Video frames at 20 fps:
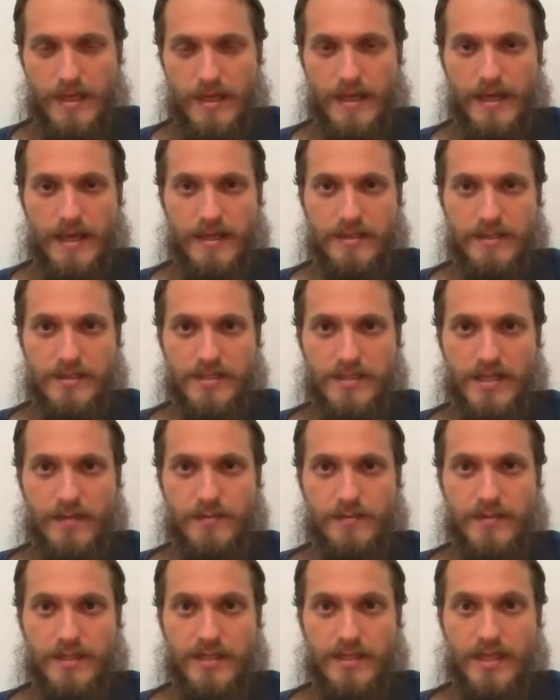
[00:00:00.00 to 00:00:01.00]
and
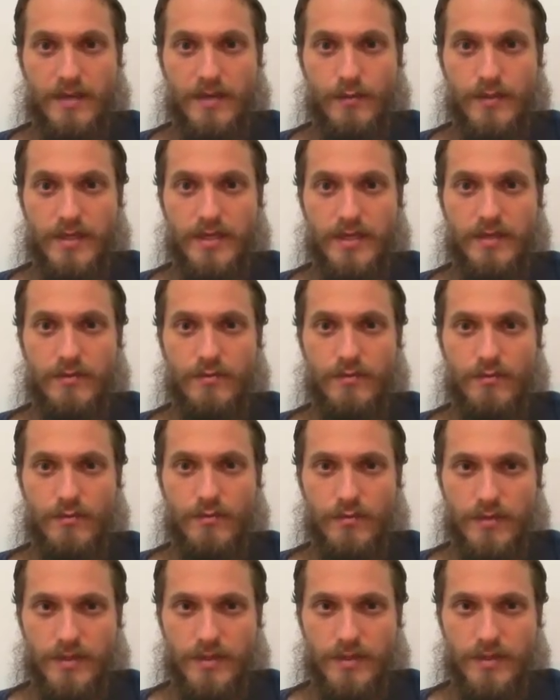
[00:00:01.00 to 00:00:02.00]
something that we can
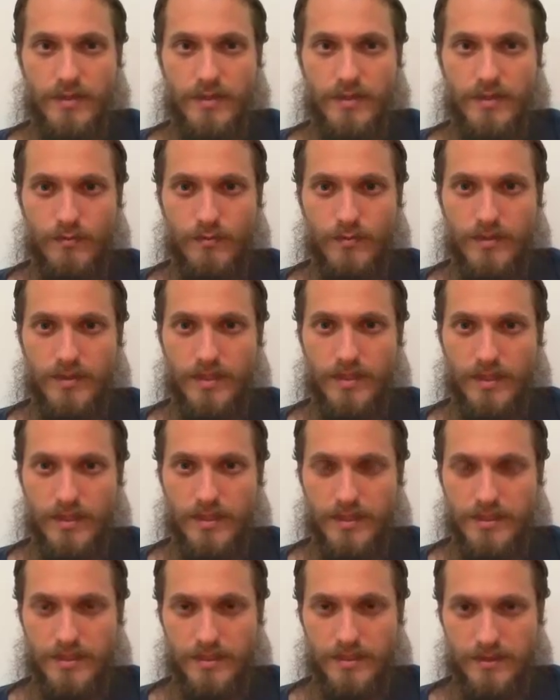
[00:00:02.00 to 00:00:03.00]
really, really
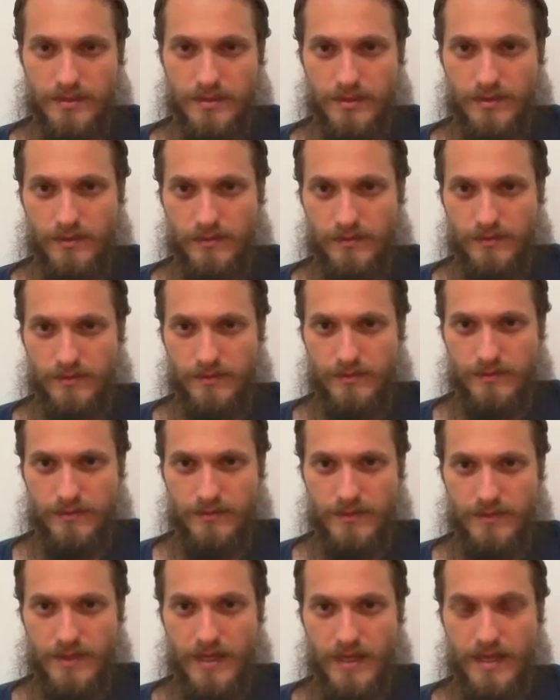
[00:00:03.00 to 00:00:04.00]
listen to.
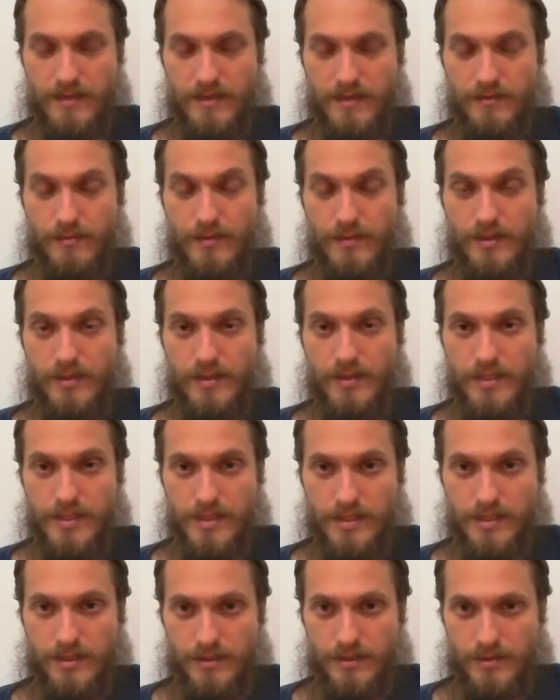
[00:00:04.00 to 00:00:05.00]
And if we
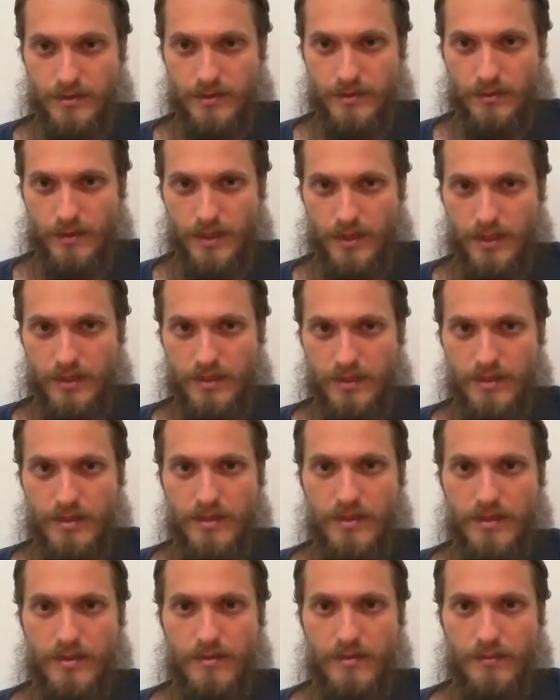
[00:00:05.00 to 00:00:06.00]
listen to it,
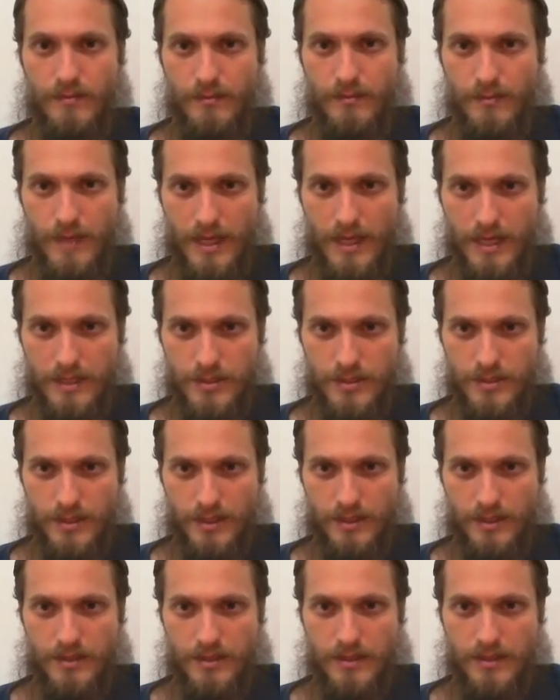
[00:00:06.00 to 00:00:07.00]

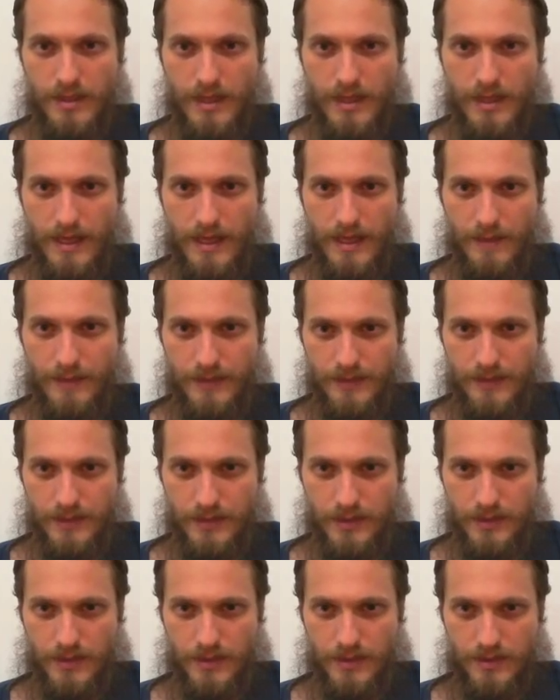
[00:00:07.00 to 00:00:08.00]
magic
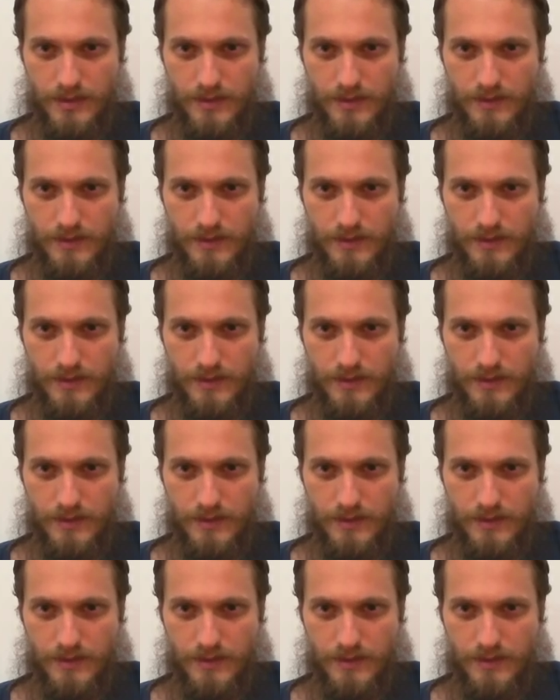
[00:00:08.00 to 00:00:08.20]
happens.